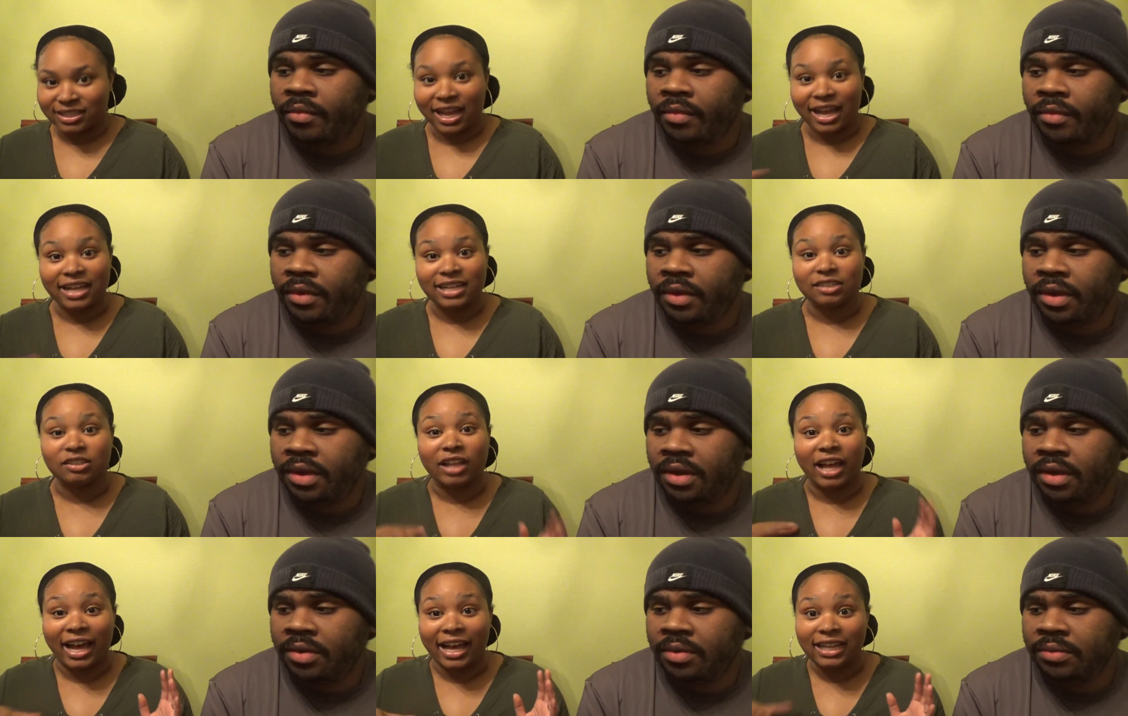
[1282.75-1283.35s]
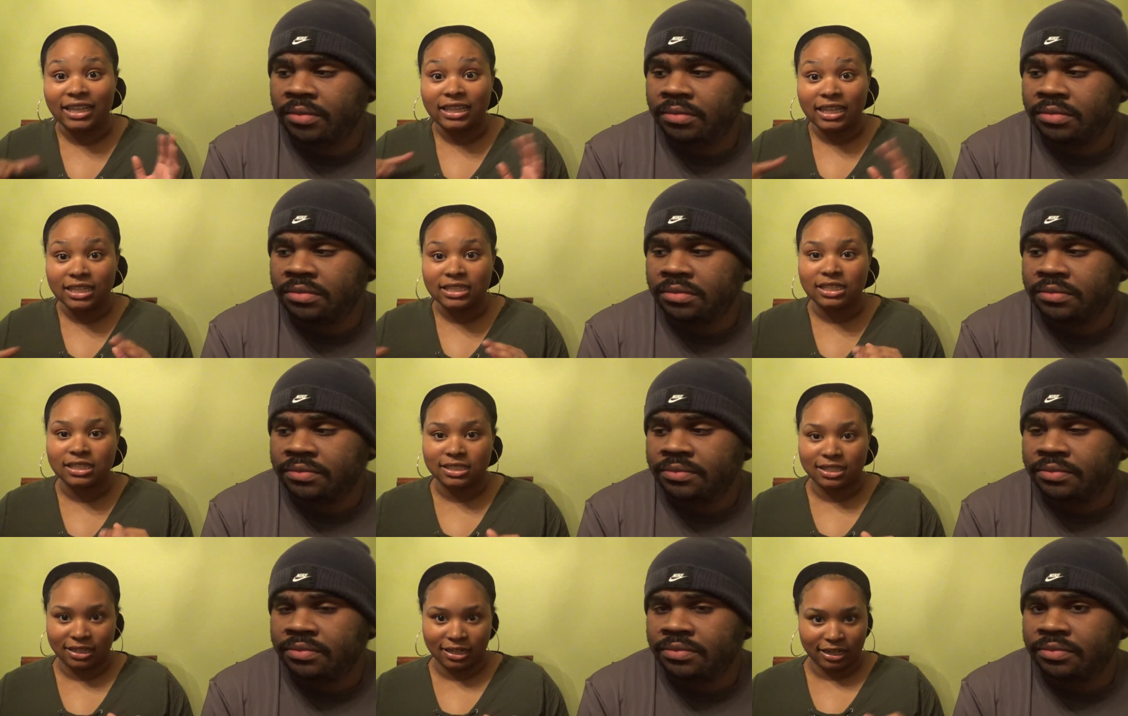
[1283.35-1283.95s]
Speaker 1: I mm. I
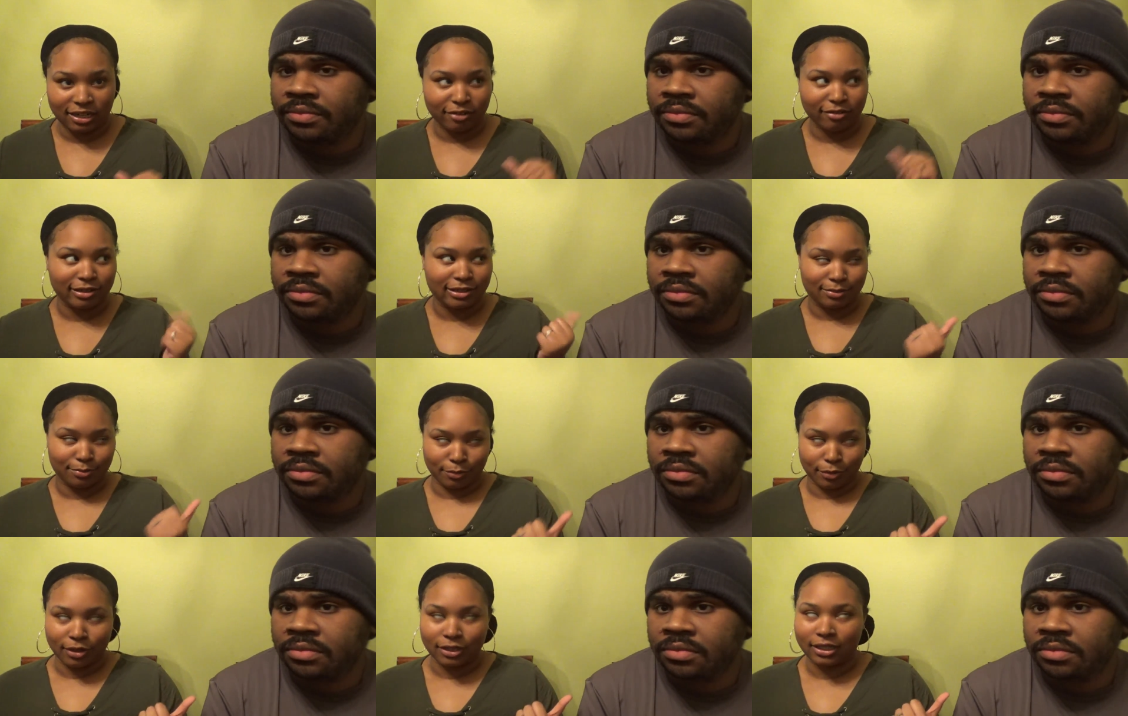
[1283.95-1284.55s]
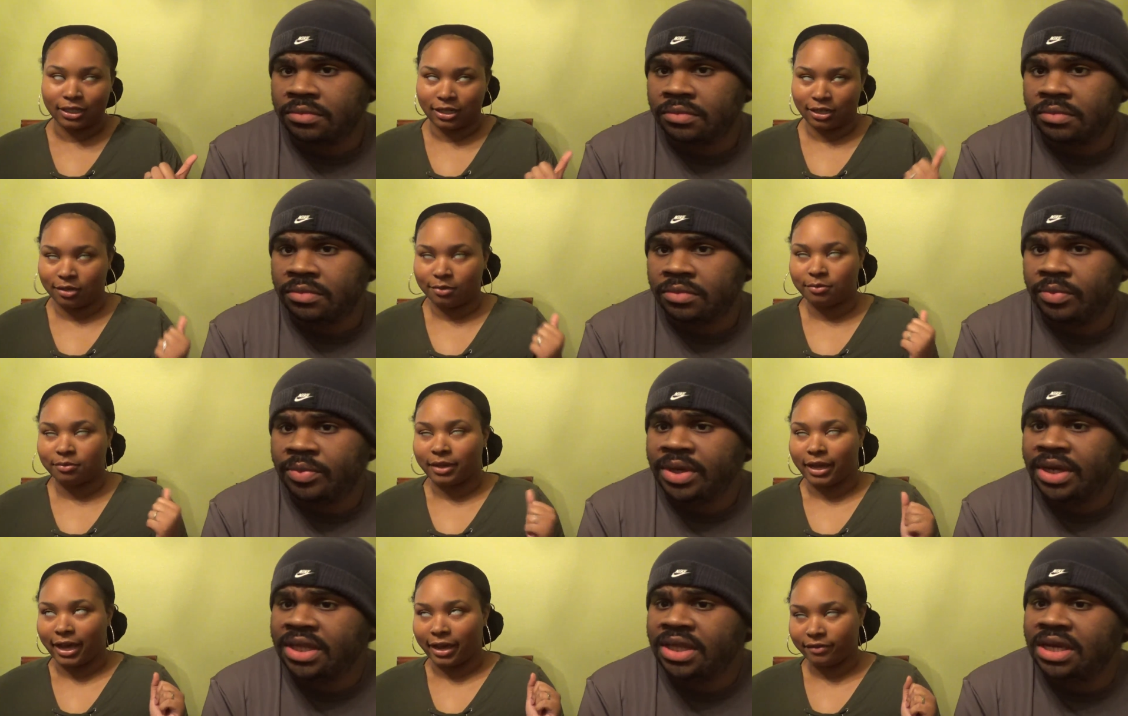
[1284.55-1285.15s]
listen to the lyrics more than him.
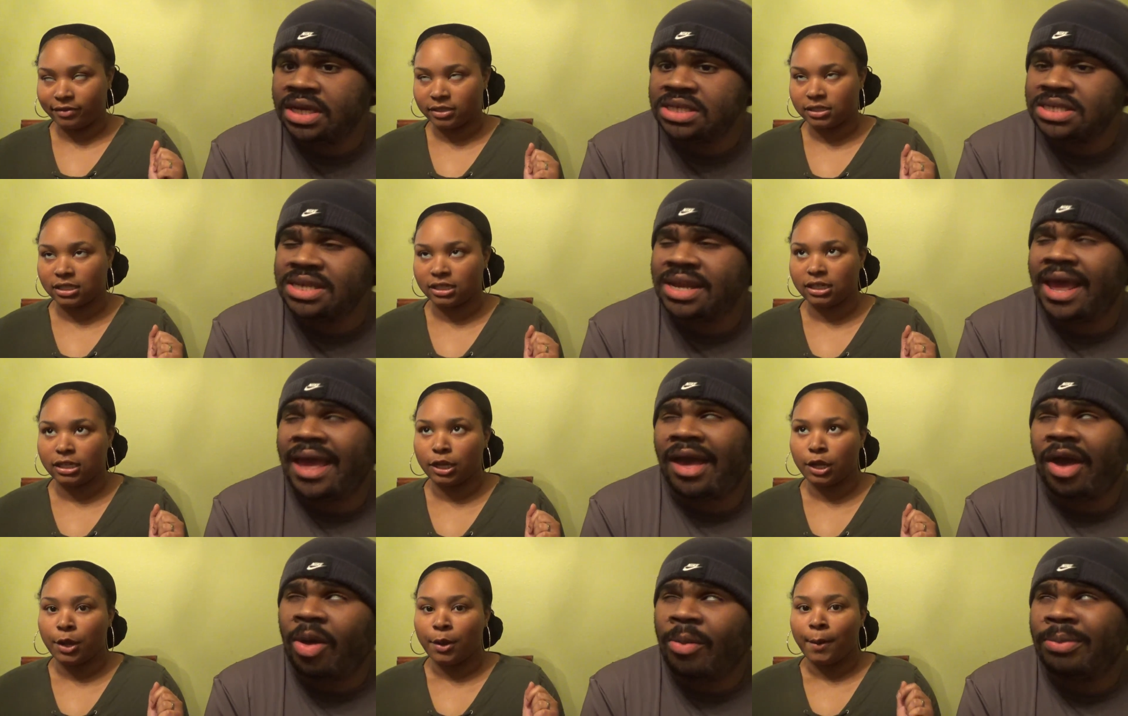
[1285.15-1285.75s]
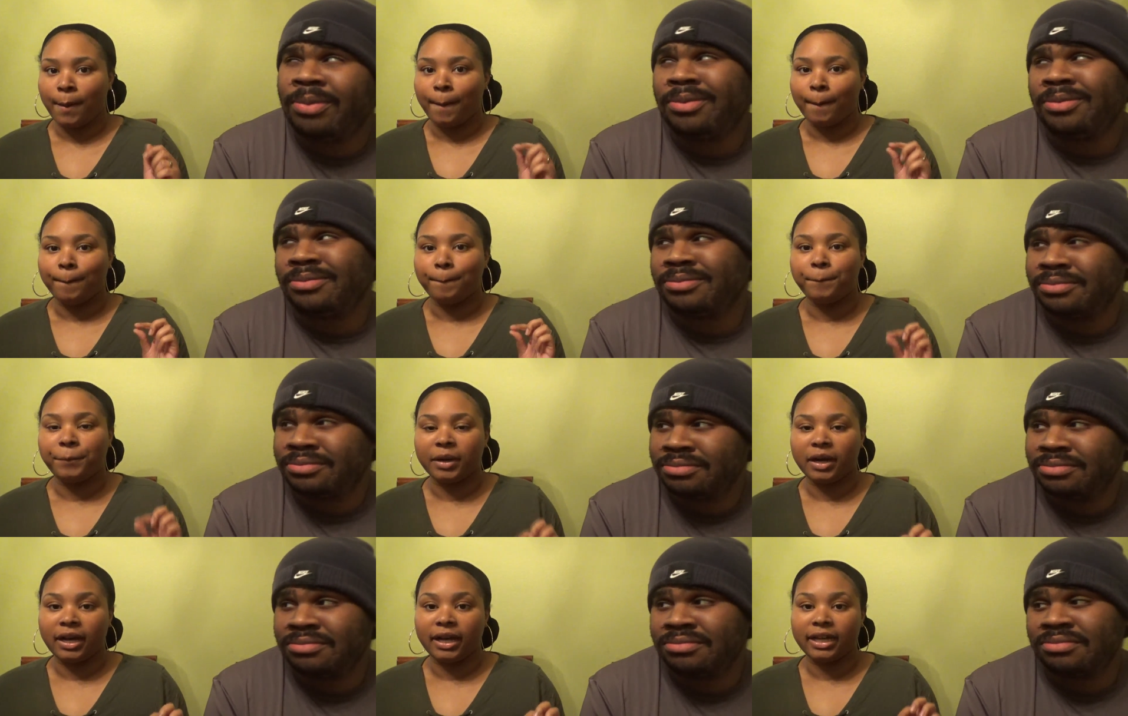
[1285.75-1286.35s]
We need to listen to the album.
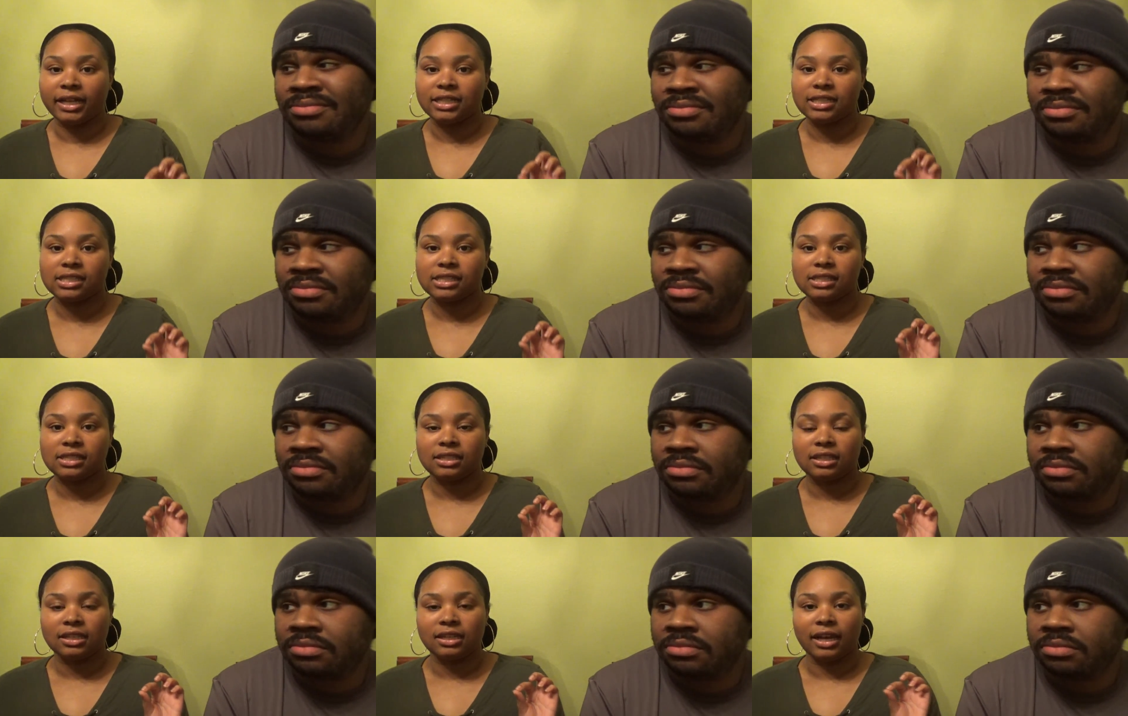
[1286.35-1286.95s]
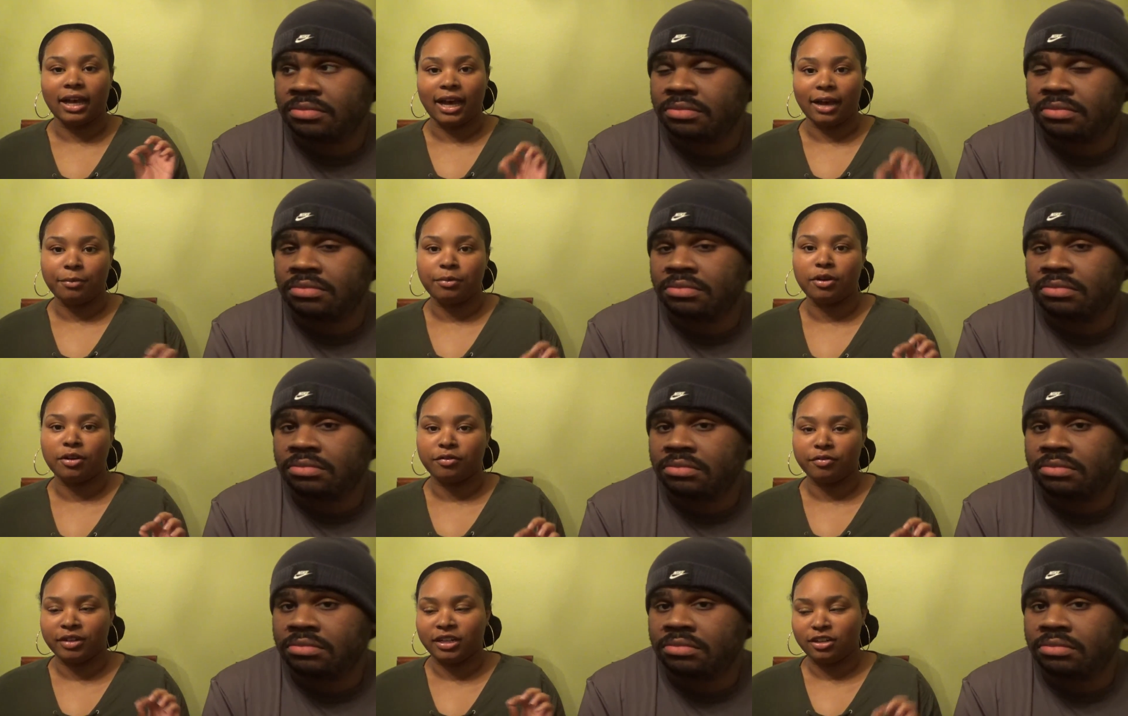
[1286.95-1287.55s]
But I'm
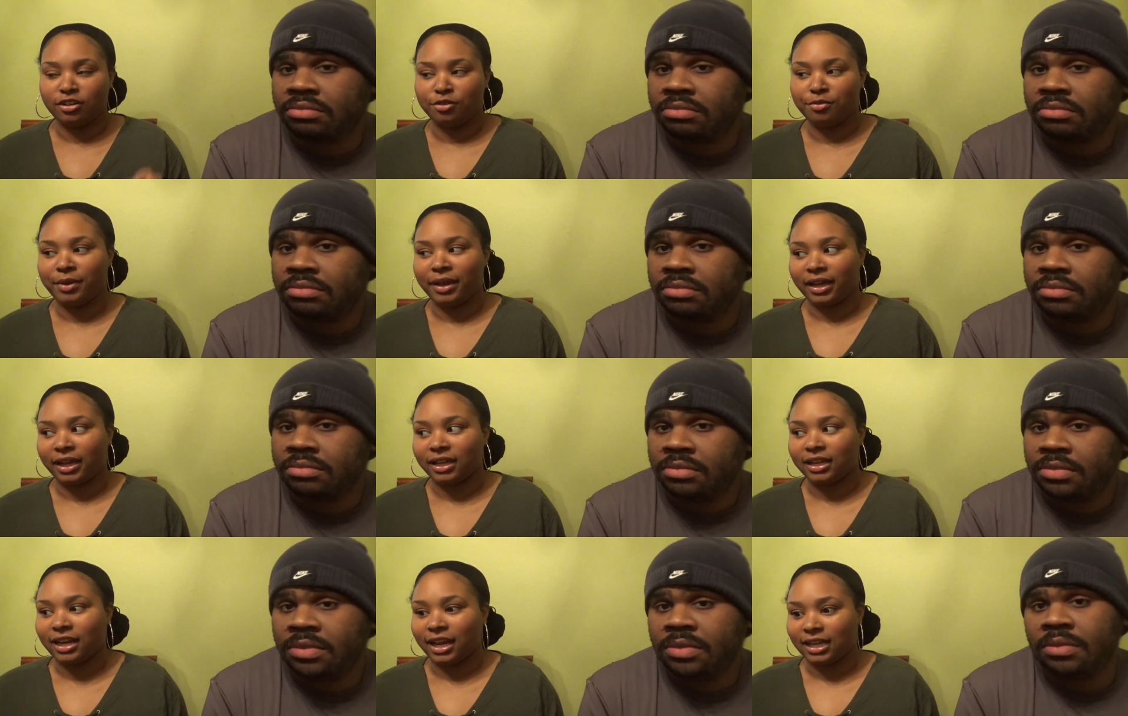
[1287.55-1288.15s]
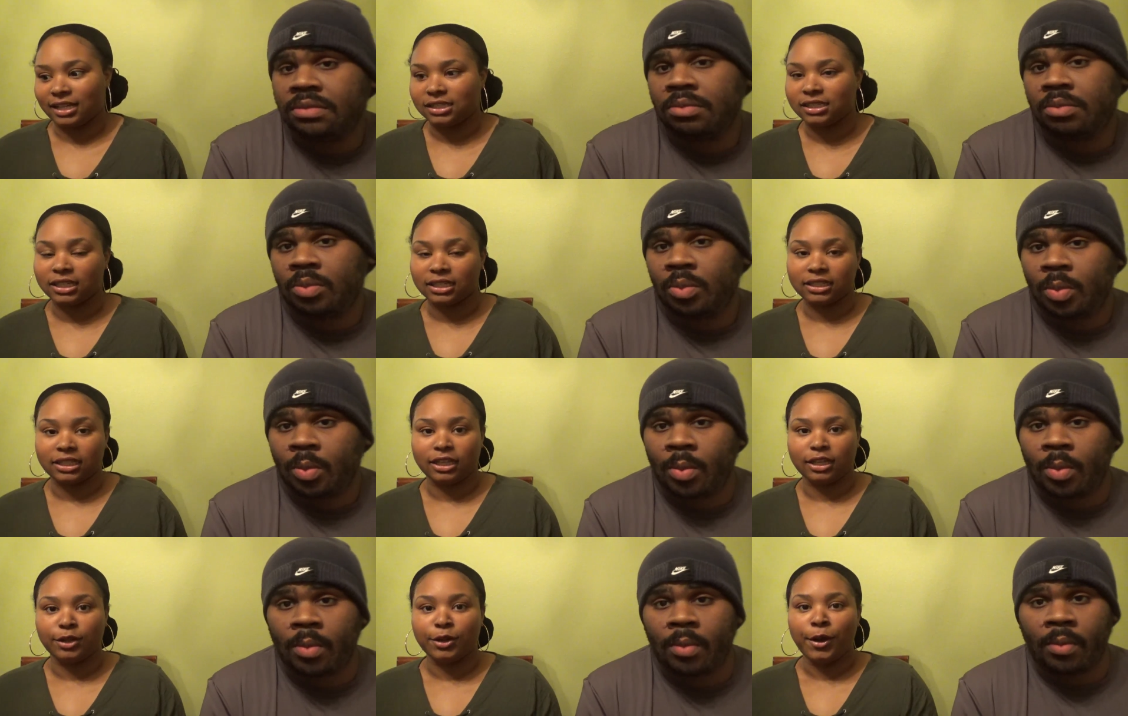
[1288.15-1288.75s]
gonna really go back and dissect
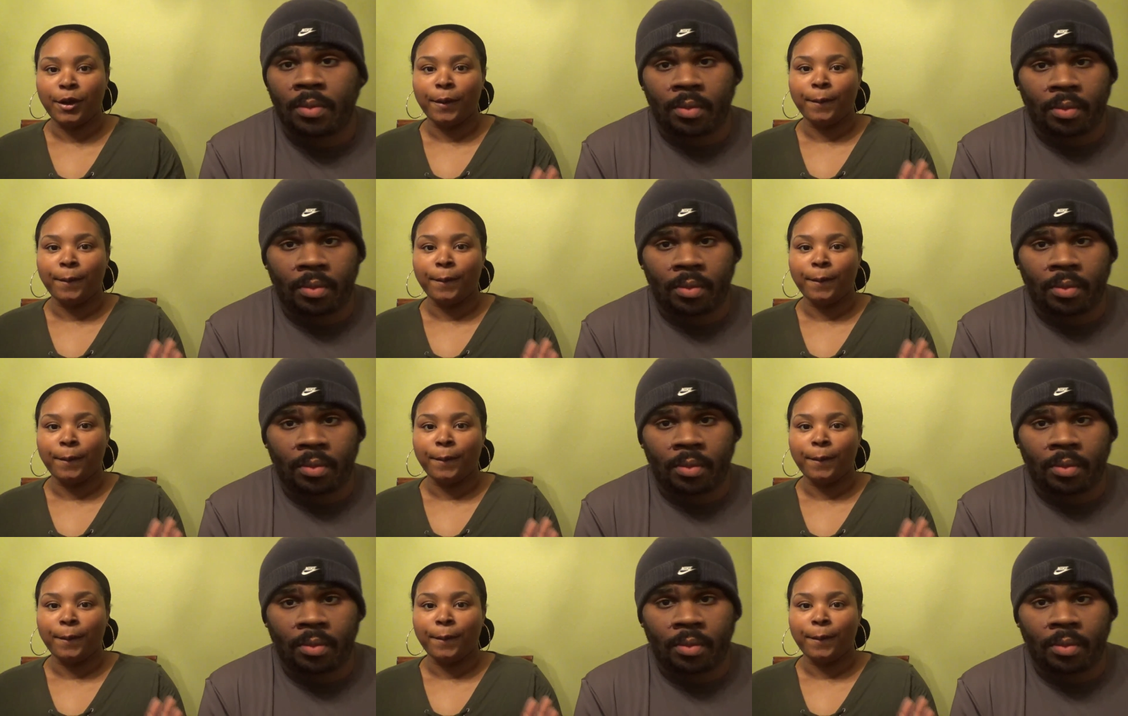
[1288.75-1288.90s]
it.